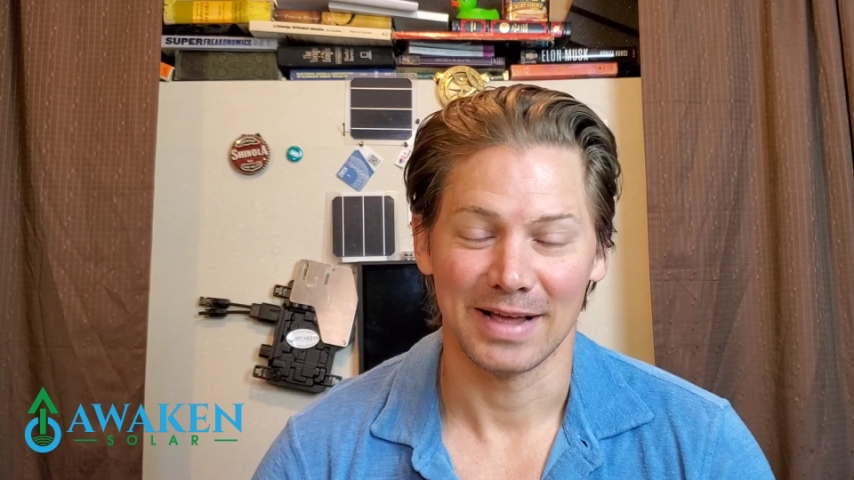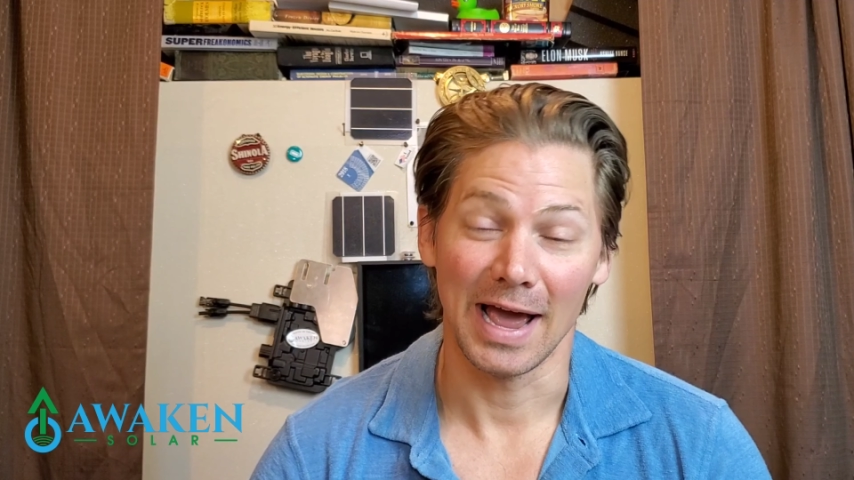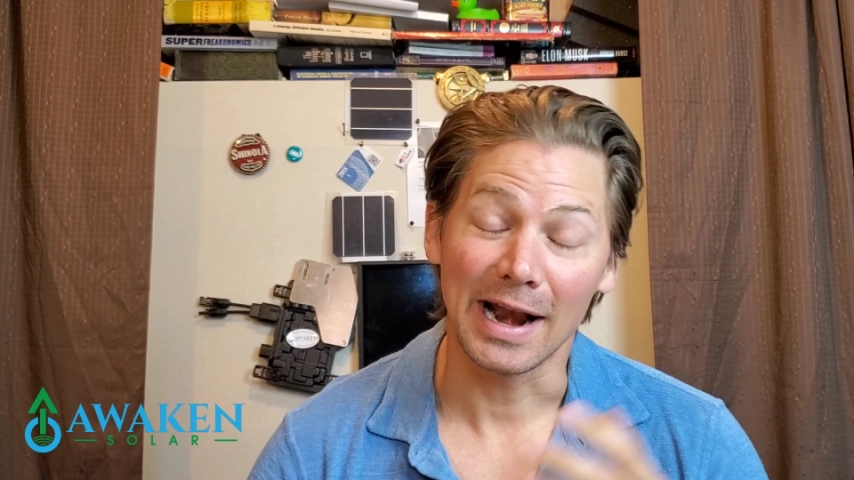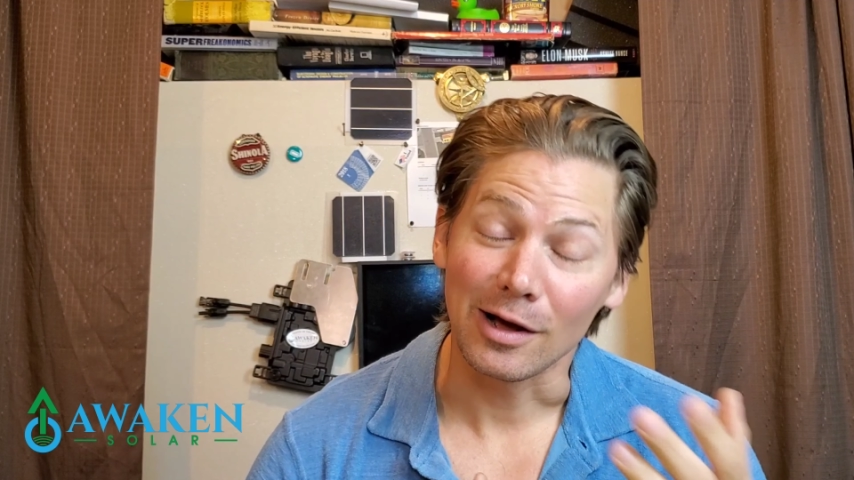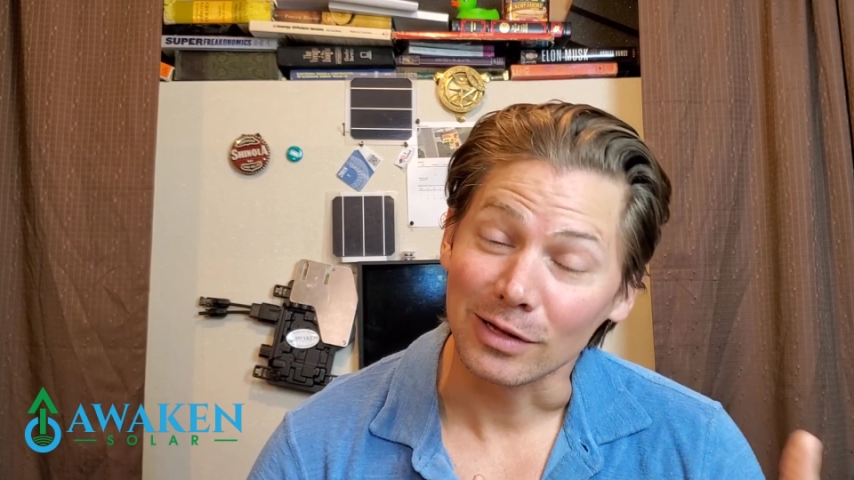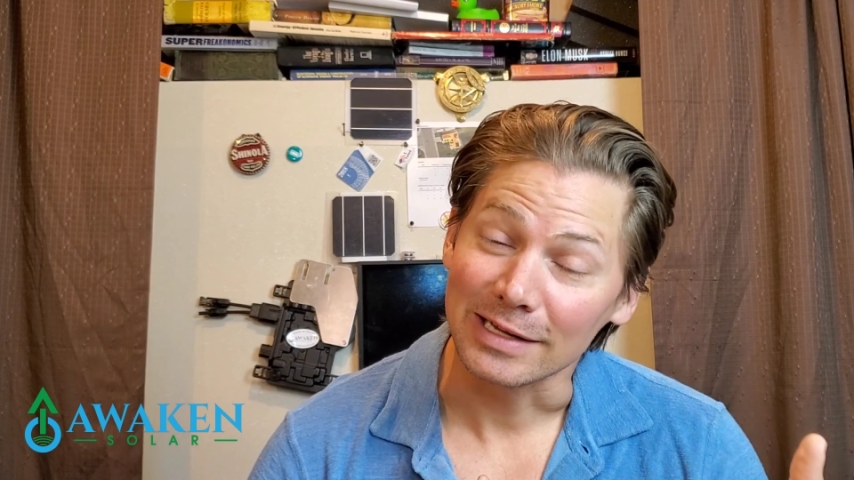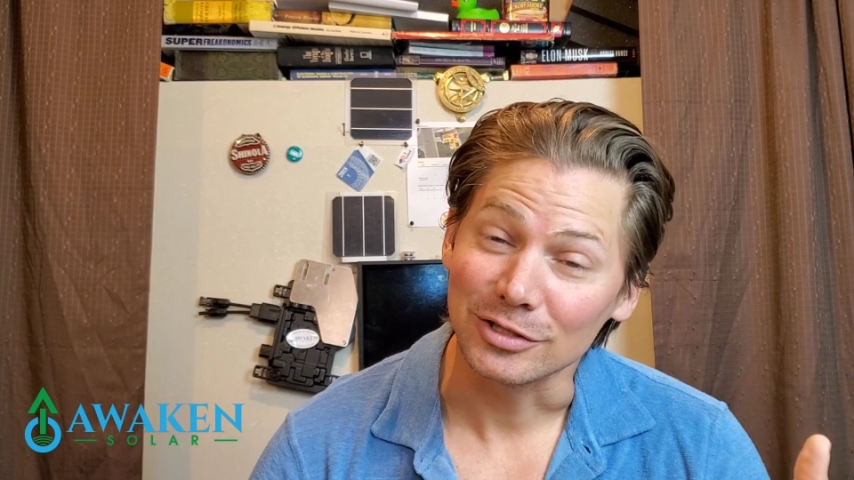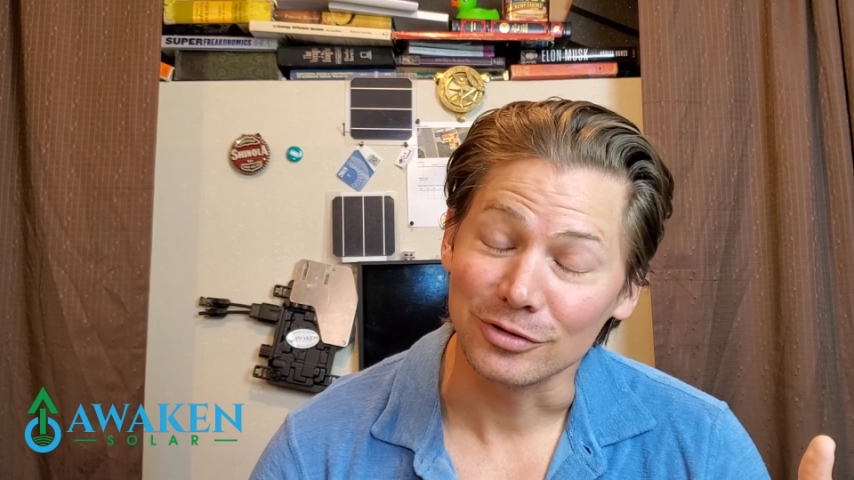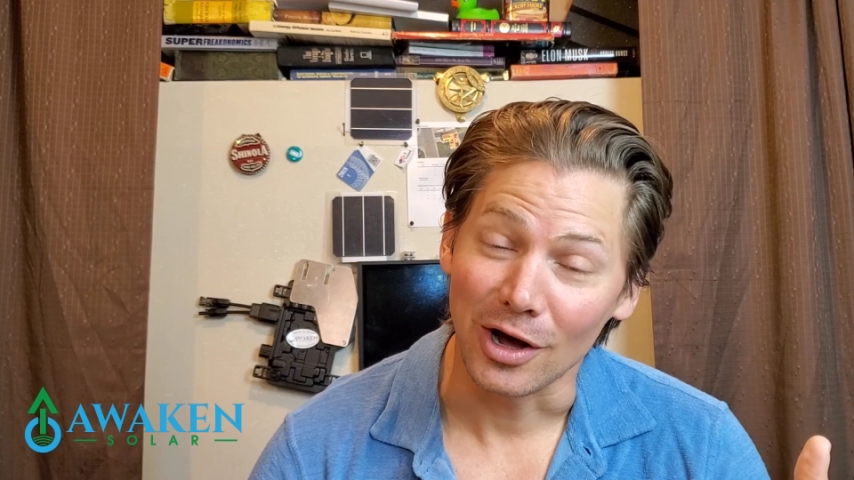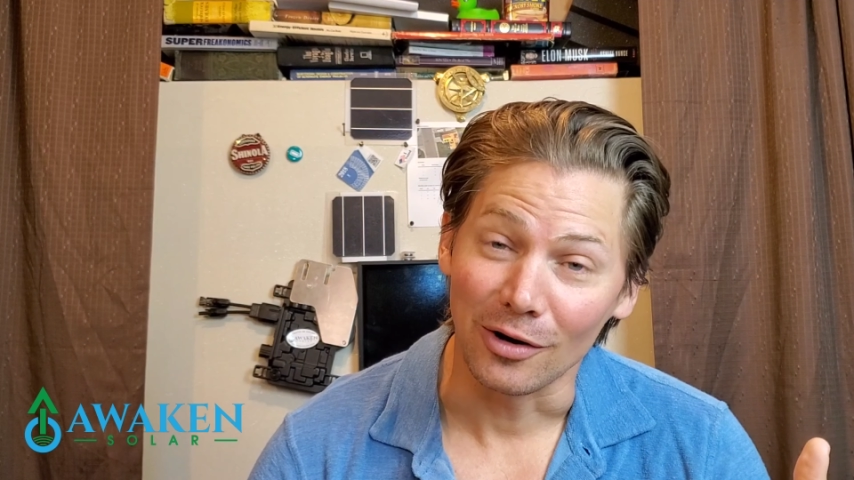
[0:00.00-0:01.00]
And I will
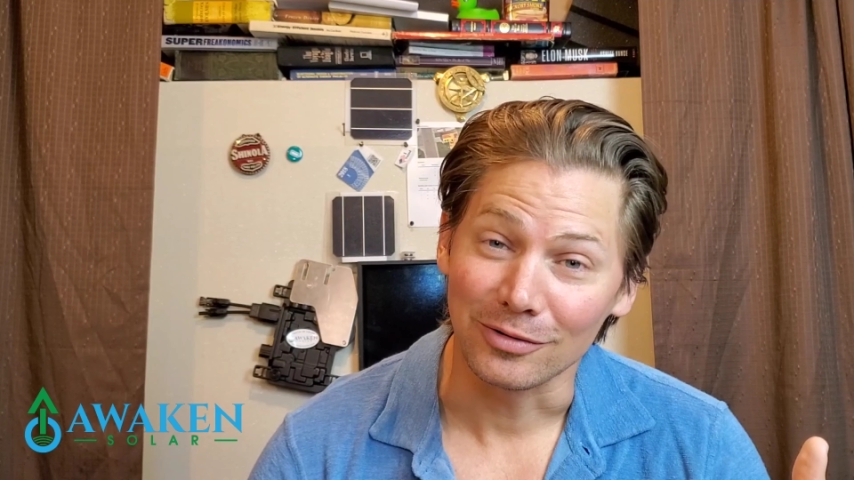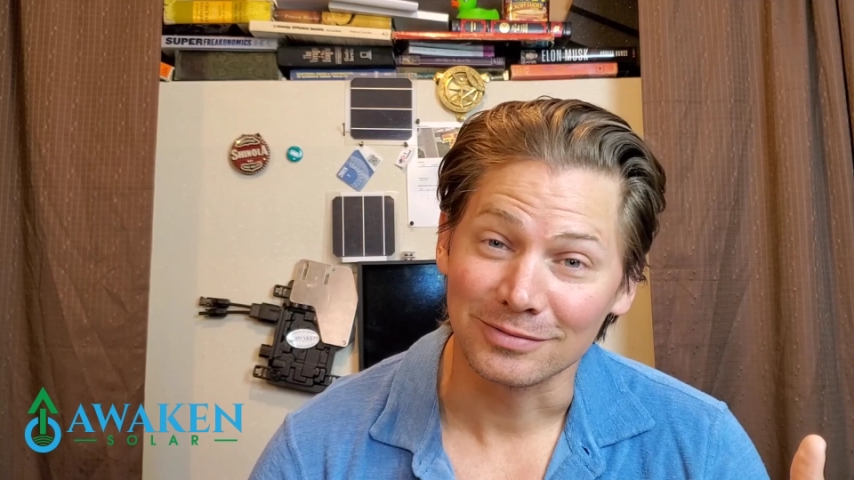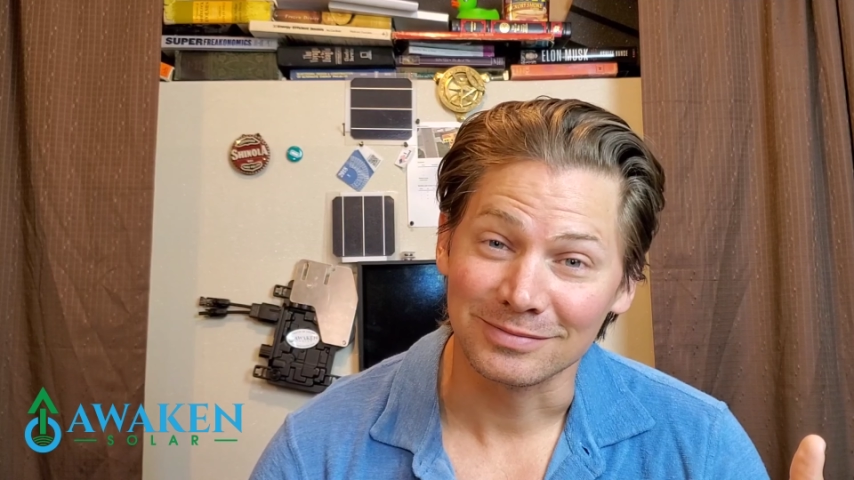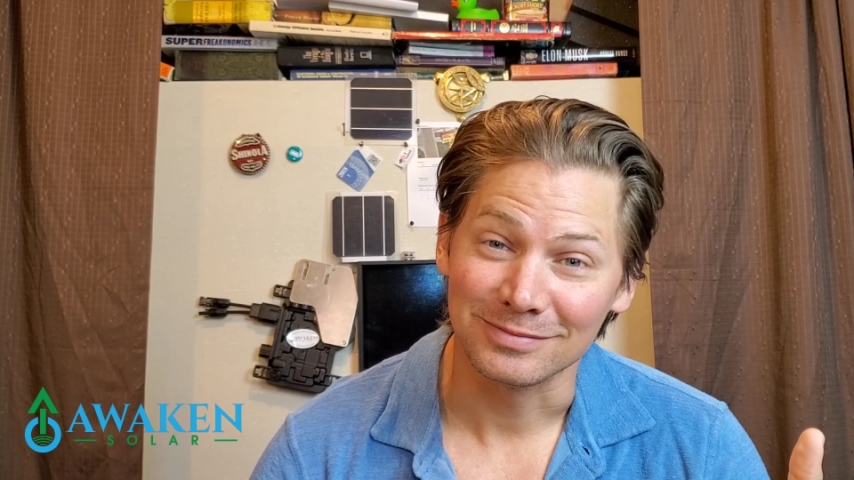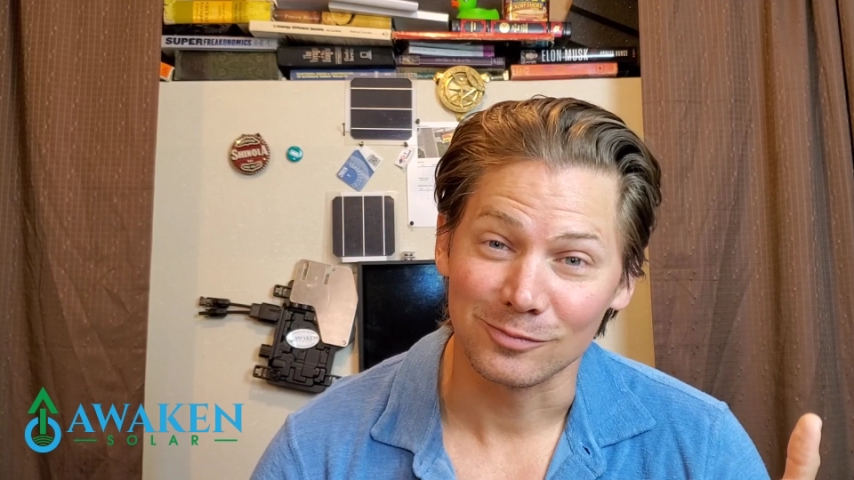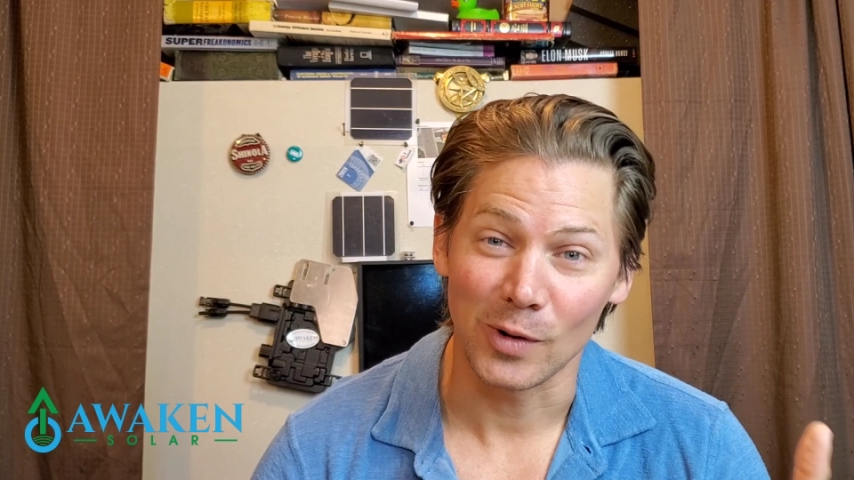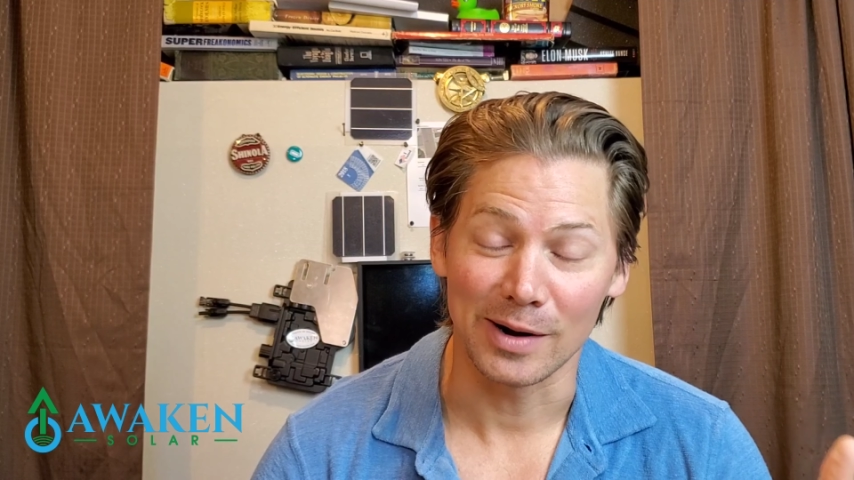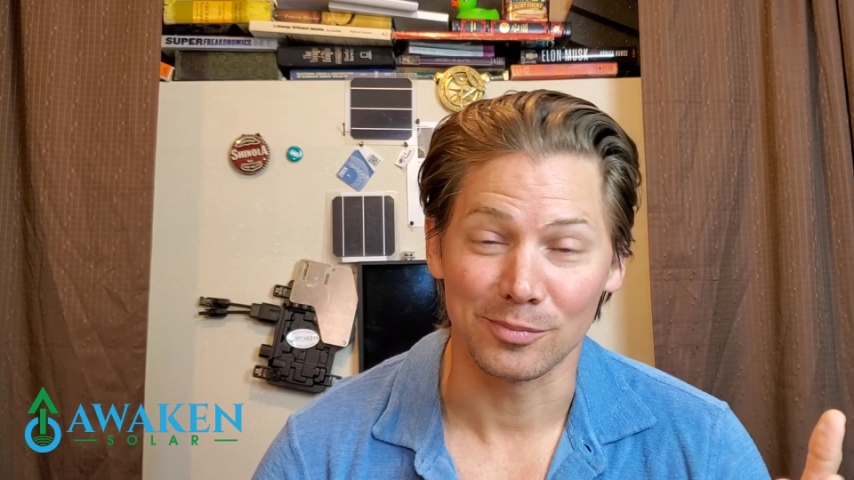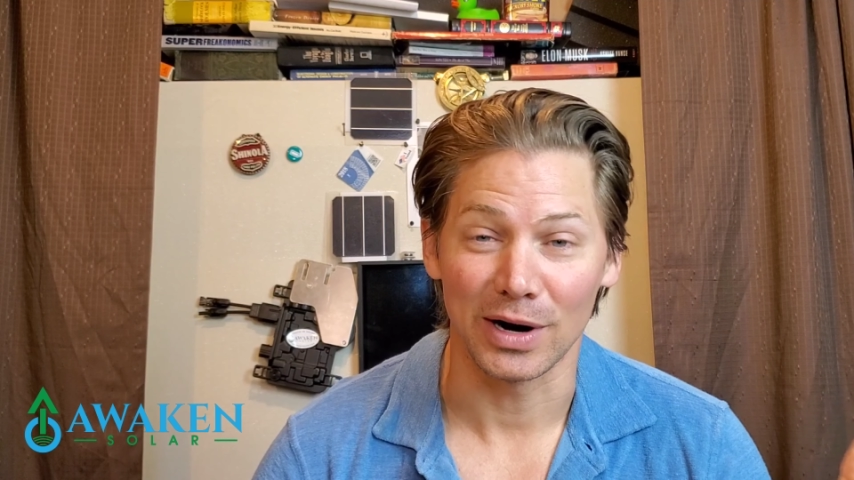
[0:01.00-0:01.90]
let you know when it